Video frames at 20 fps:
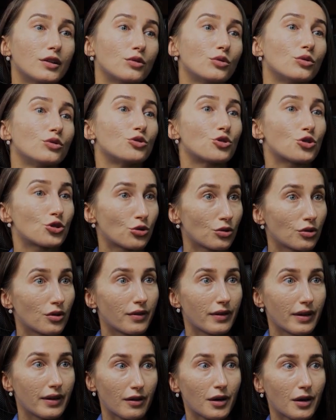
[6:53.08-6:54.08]
To
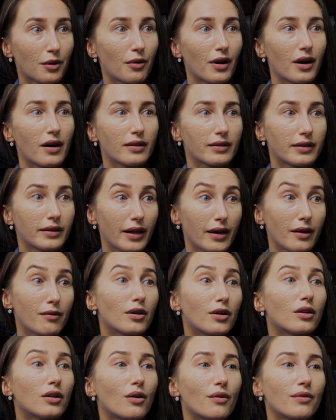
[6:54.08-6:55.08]
ensure the required
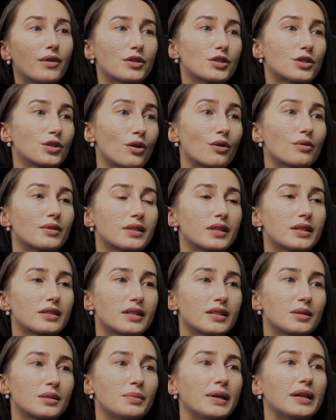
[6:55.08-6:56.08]
level of the
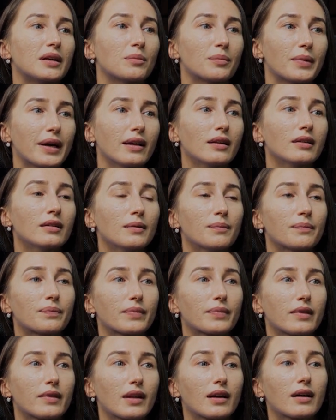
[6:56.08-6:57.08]
services is being met,
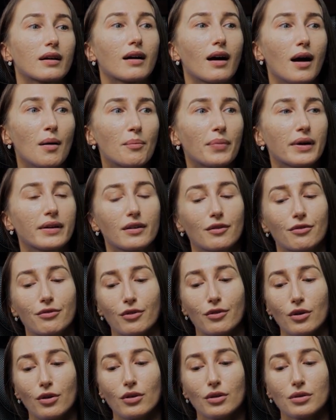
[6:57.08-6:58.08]
the company
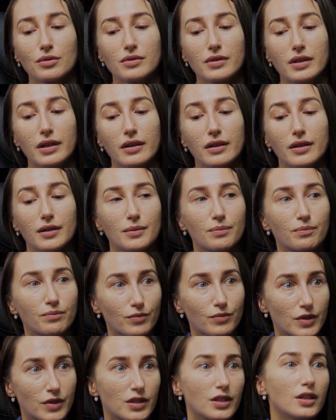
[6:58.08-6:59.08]
follows the
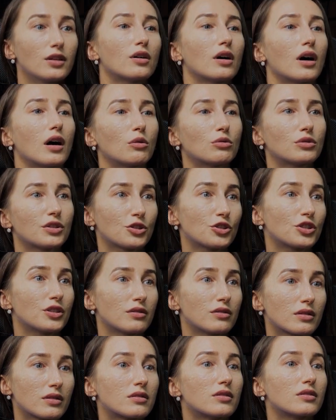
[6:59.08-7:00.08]
zero
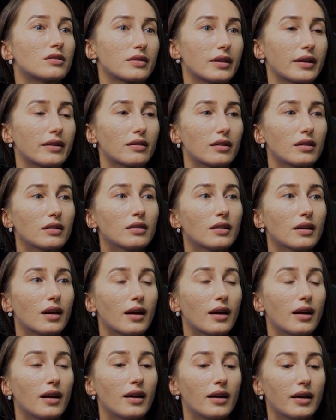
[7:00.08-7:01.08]
outage industry standard
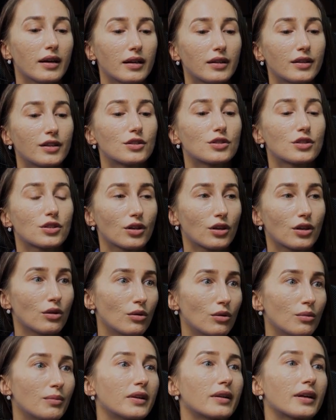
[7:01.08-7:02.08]
in its
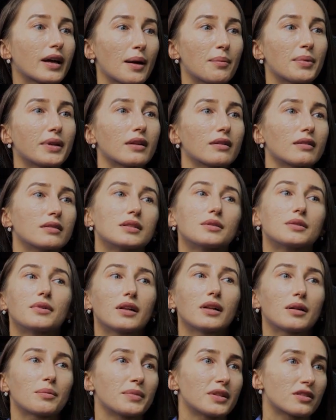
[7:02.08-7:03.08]
human capital
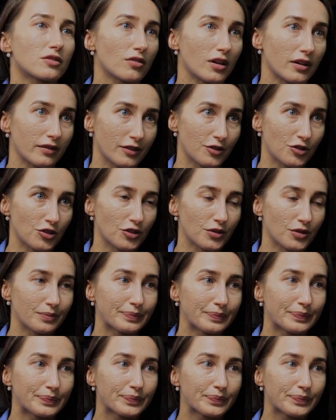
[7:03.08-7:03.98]
development strategy.